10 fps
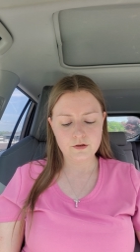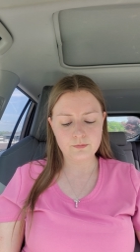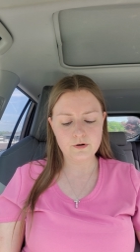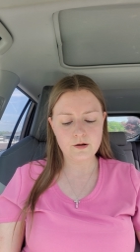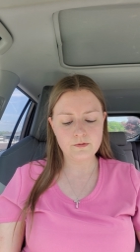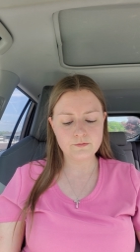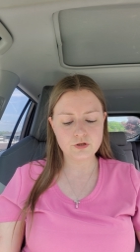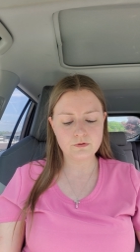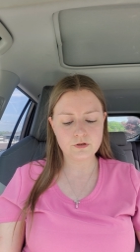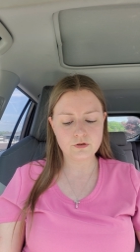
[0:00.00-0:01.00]
The problems
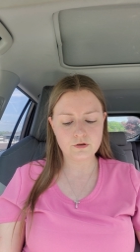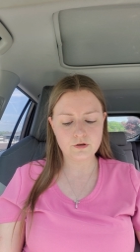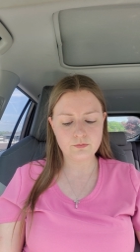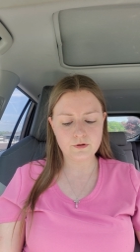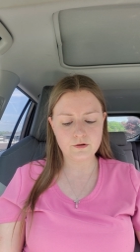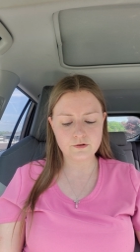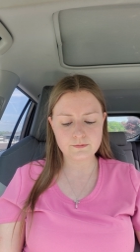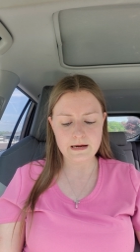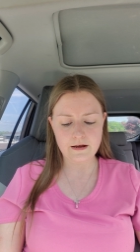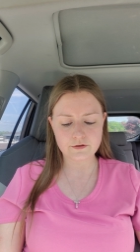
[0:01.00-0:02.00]
you endured with your
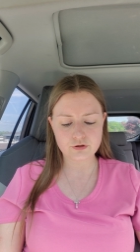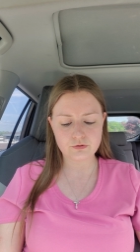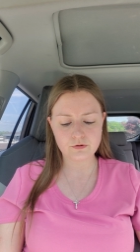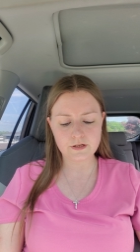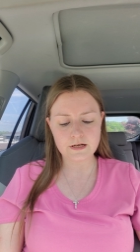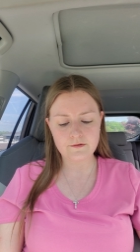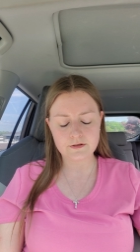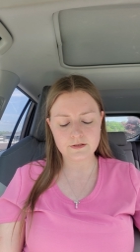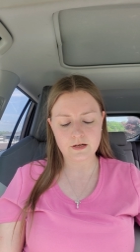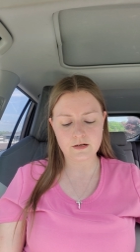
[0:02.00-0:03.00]
spouse truly
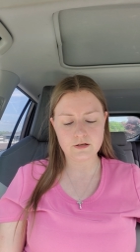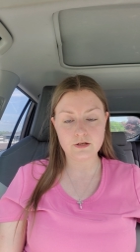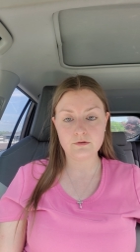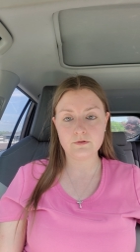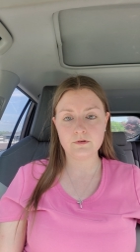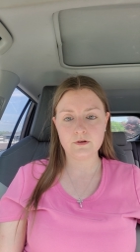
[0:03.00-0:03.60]
devastated you.